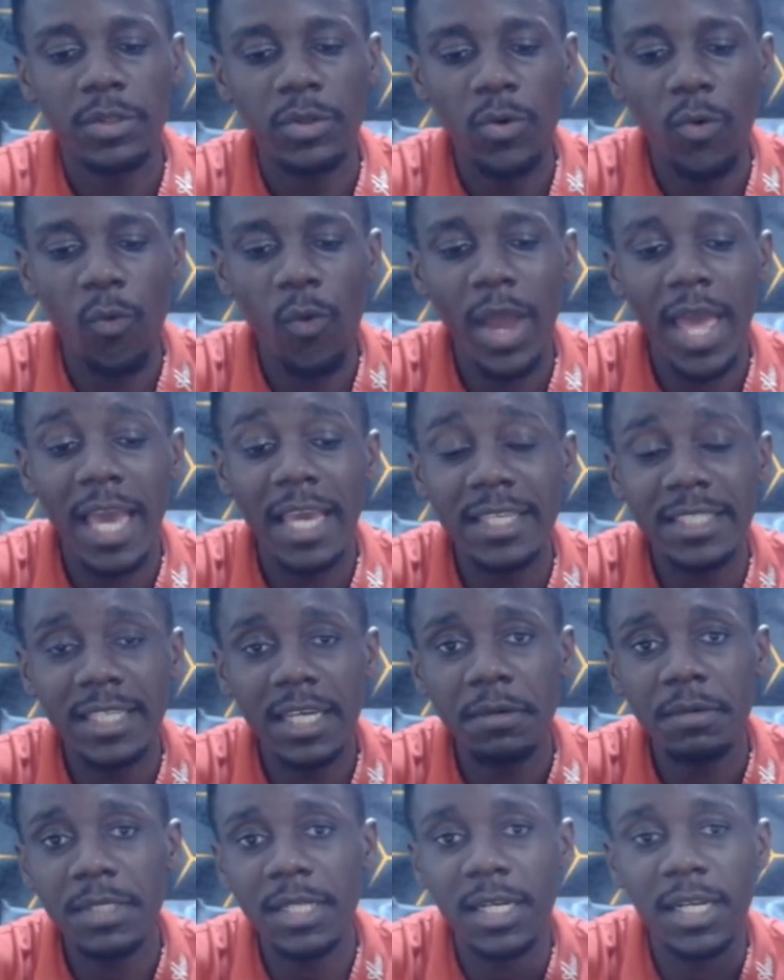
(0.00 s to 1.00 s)
where is
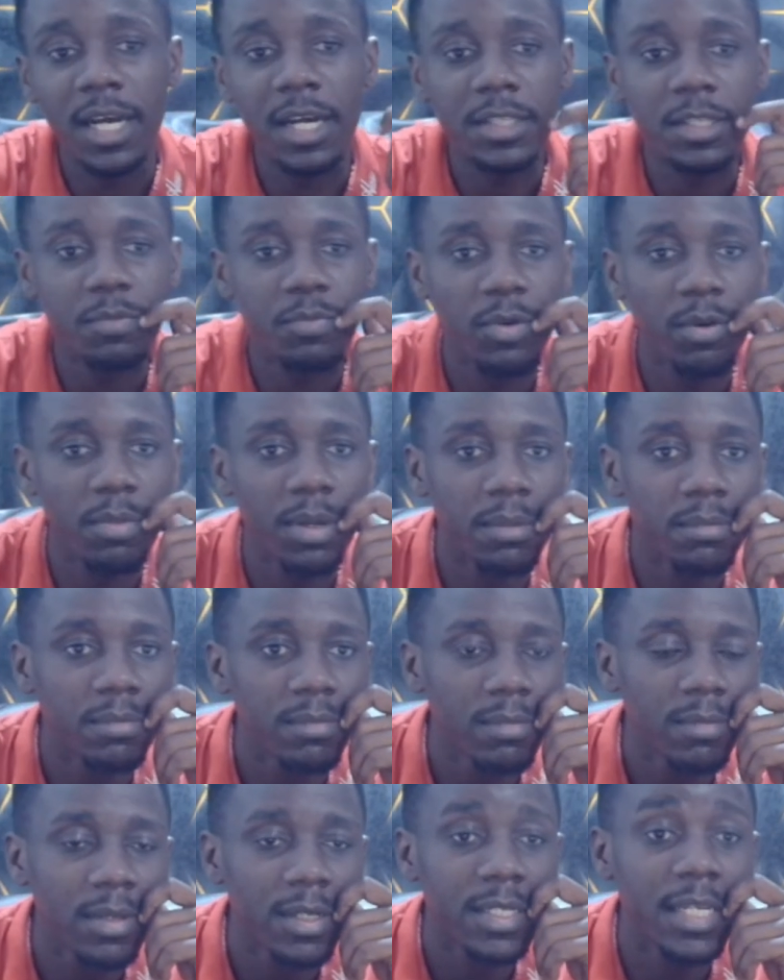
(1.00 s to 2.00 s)
Erik ten Hag the problem?
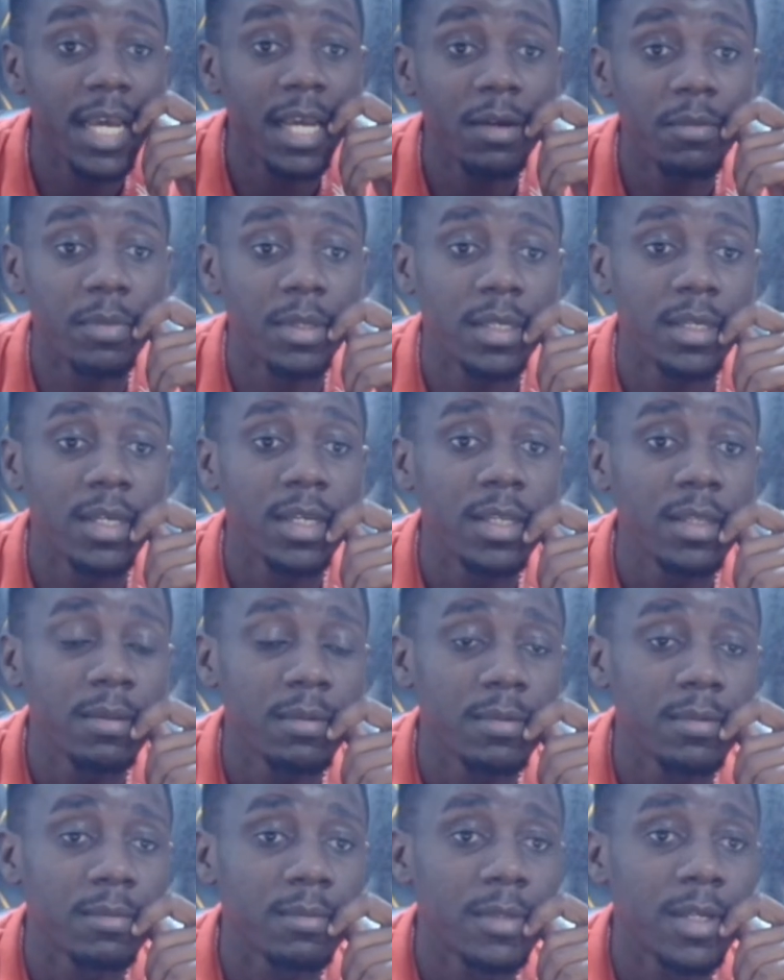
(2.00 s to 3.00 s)
Tell me.
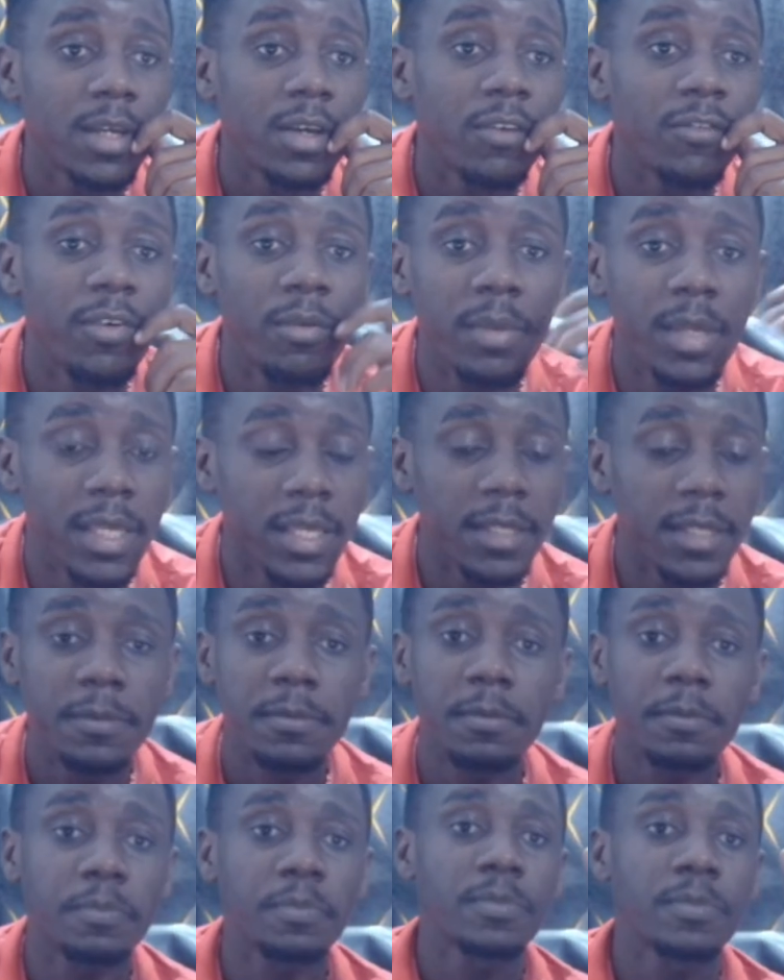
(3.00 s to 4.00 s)
For
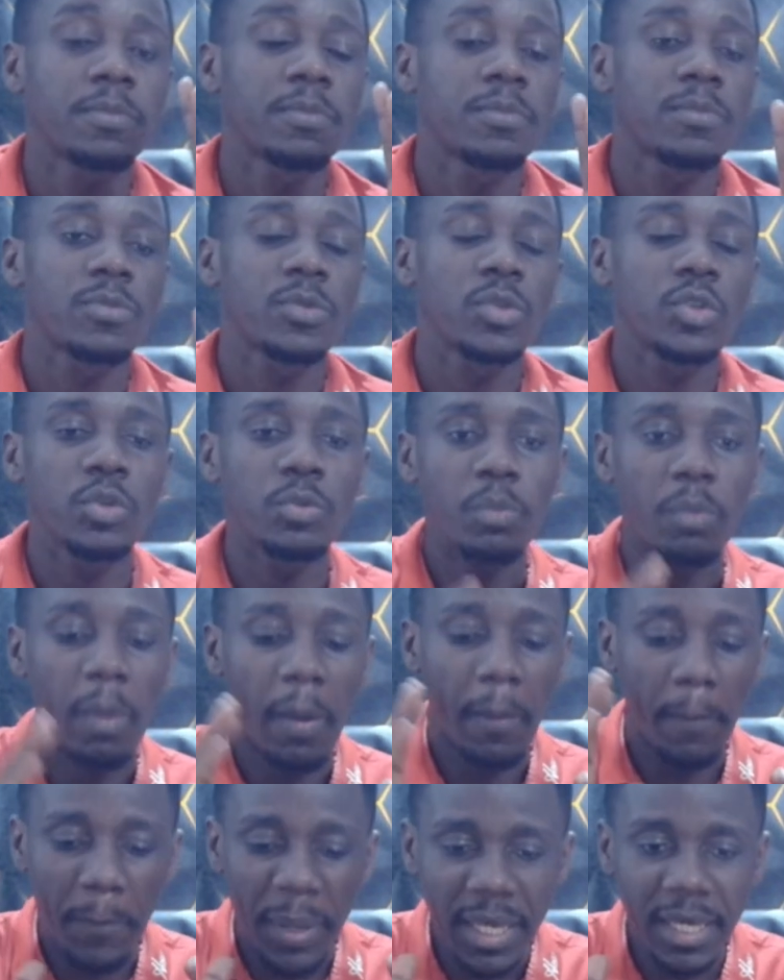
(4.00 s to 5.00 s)
me,
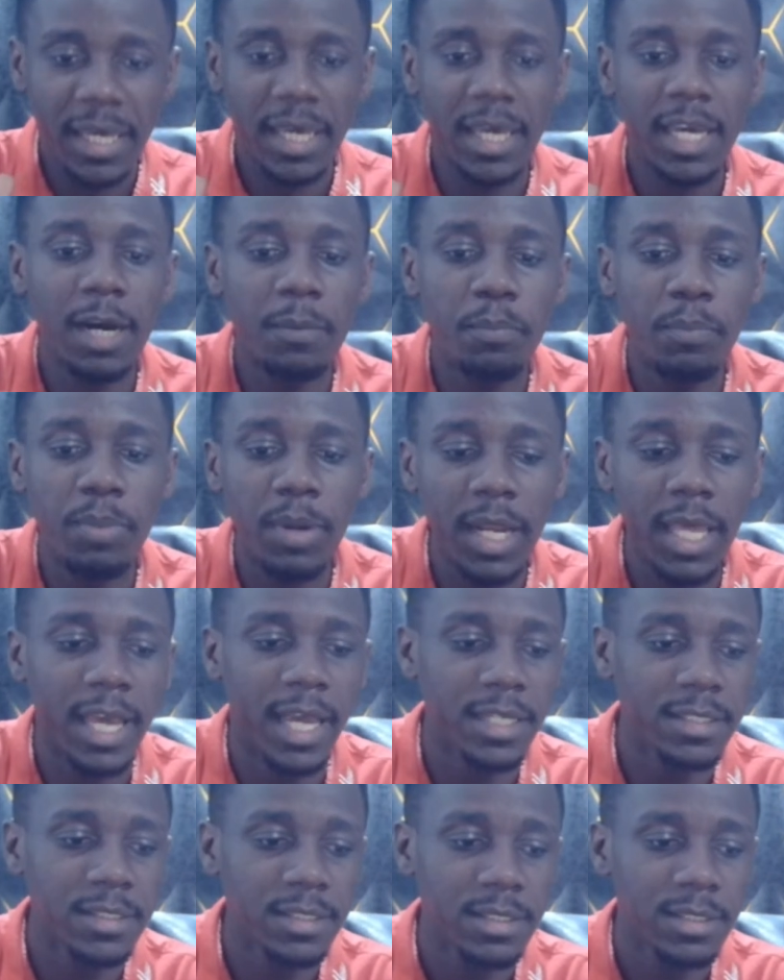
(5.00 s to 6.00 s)
picking up
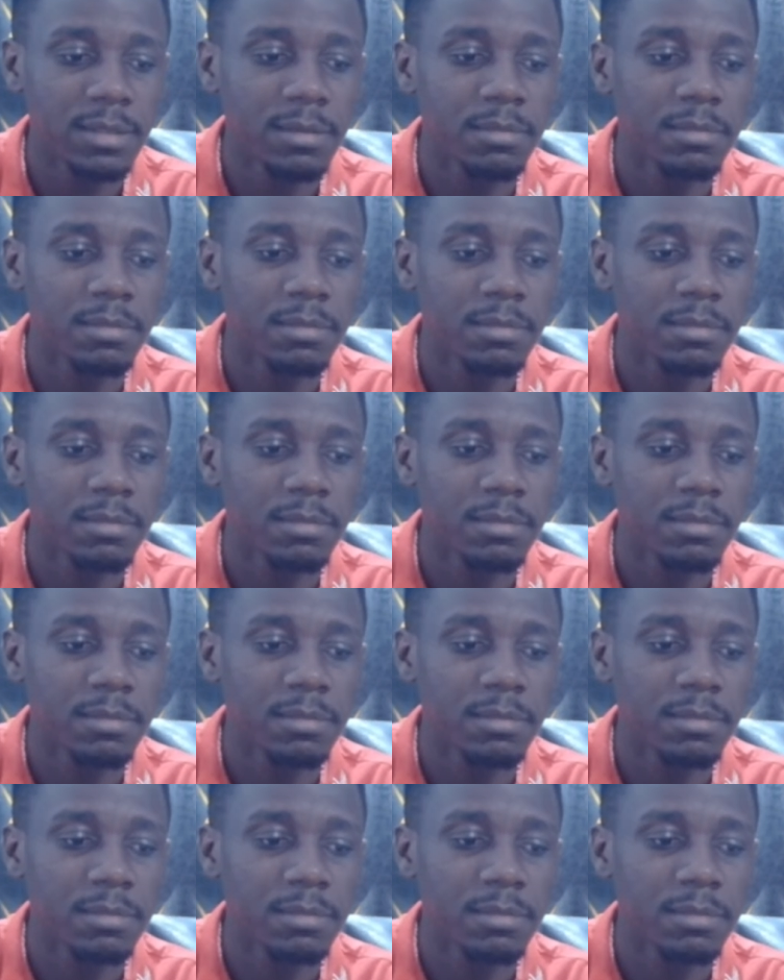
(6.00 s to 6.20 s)
players,